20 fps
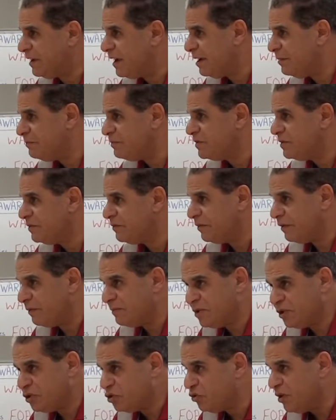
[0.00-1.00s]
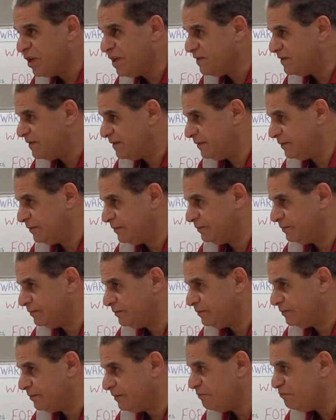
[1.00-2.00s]
comes from the trees.
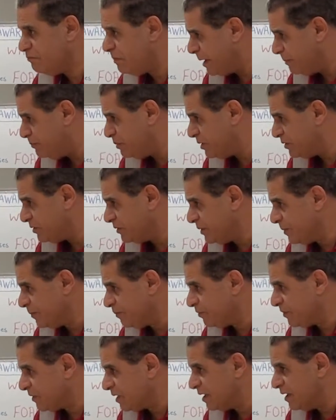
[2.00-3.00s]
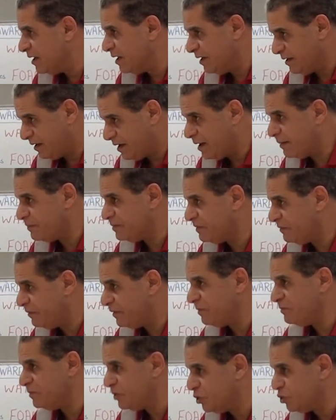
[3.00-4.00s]
Paper, it comes
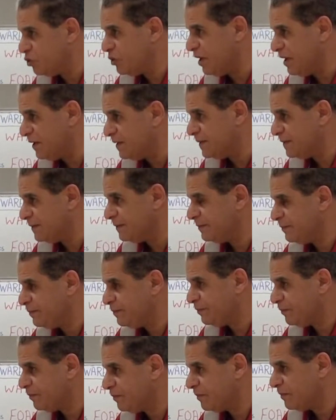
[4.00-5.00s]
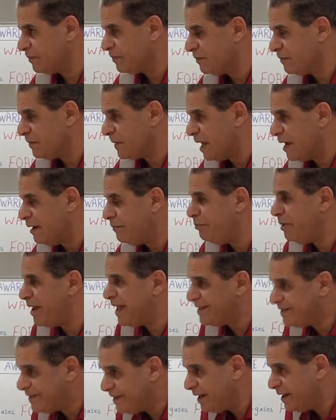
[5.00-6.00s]
from the trees.
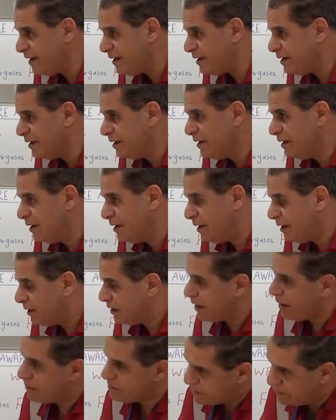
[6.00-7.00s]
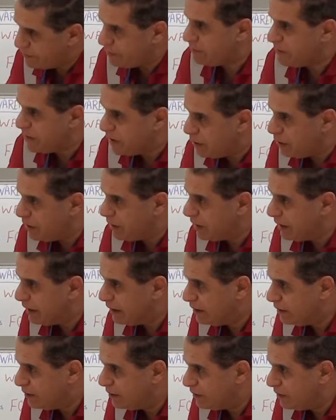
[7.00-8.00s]
Plastic, it comes from the oil.
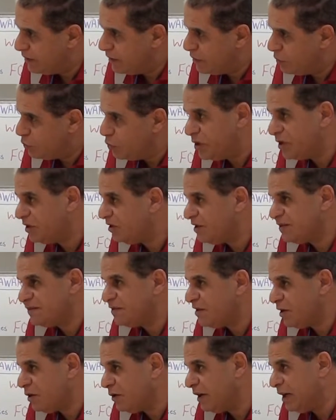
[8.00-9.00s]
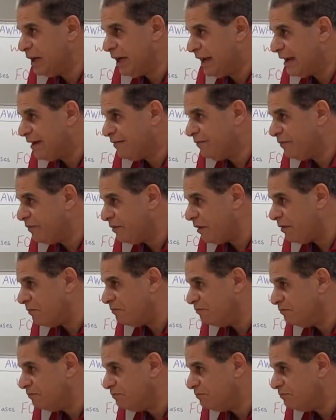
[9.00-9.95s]
Where does the oil come from?